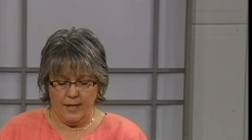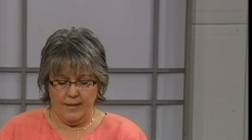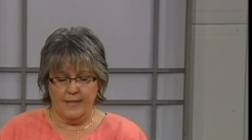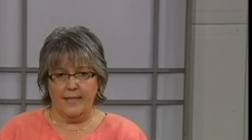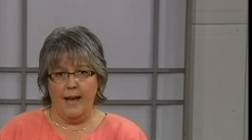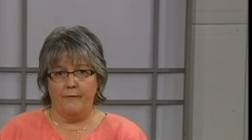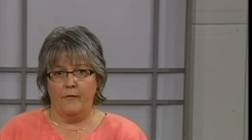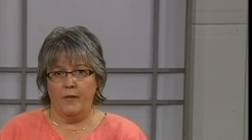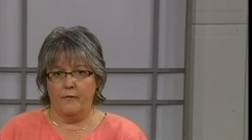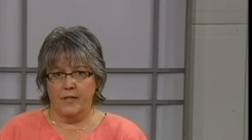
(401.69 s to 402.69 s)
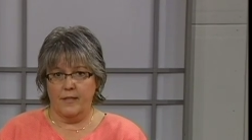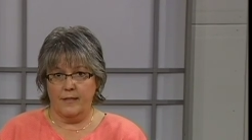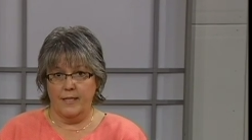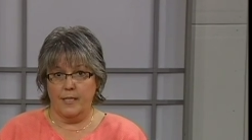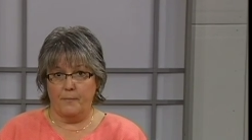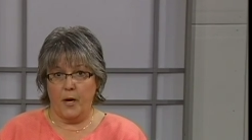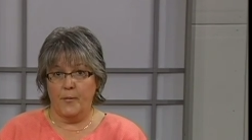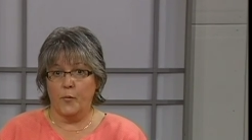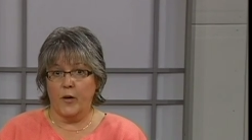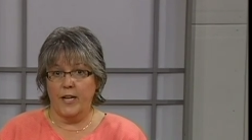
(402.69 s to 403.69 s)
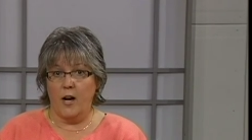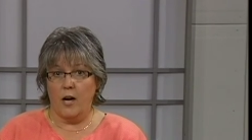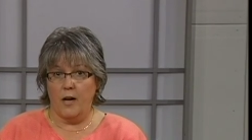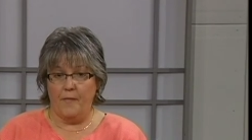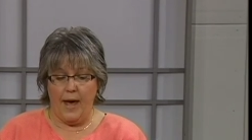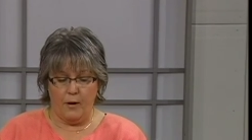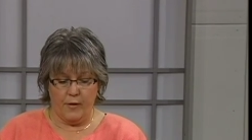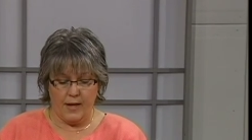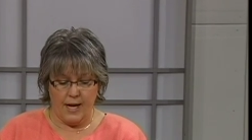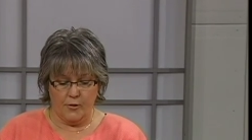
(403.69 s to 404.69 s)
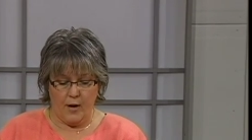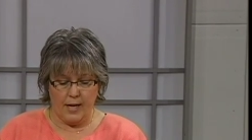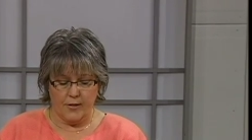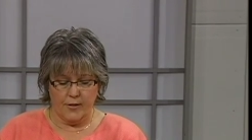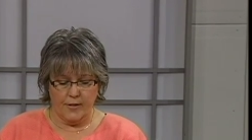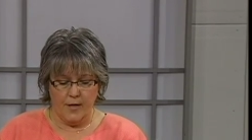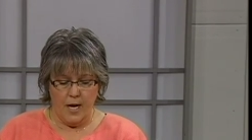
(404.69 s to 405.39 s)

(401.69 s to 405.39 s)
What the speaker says: and the staff of the facilities department working hard on that with contractors.